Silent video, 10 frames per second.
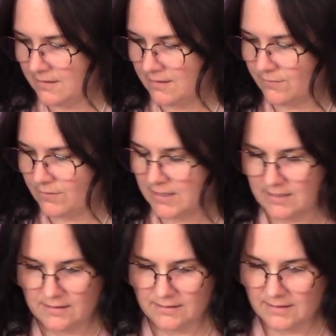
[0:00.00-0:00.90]

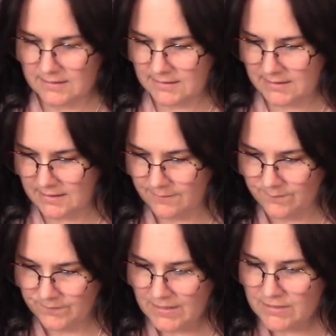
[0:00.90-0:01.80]
Okay, let's see.
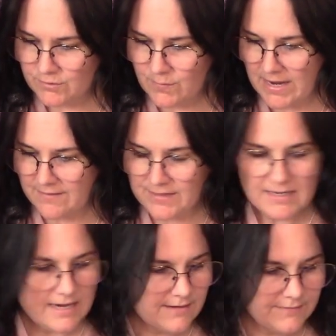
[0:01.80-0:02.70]
So we have the
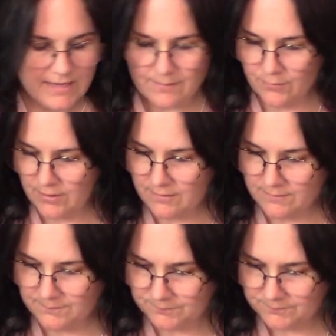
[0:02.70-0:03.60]
Knight of
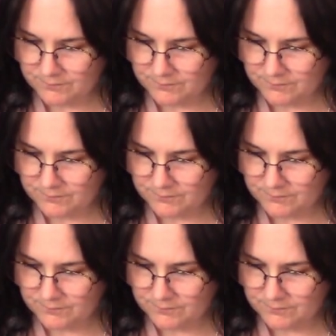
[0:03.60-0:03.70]
Gabriel.